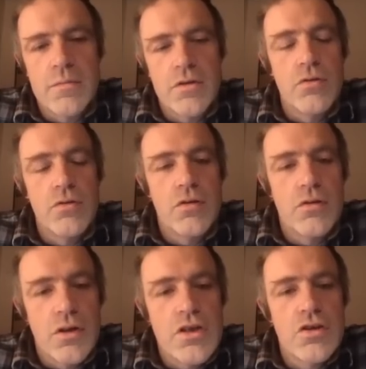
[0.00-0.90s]
so the
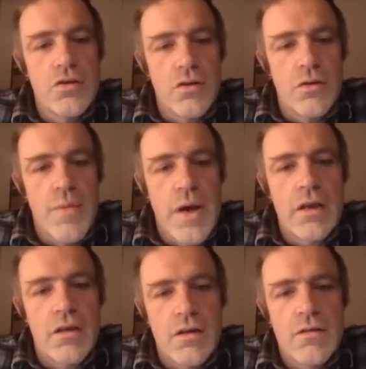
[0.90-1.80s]
original
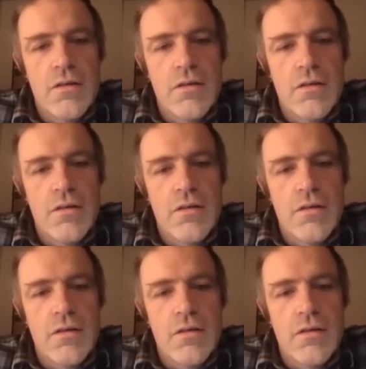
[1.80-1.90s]
magnet,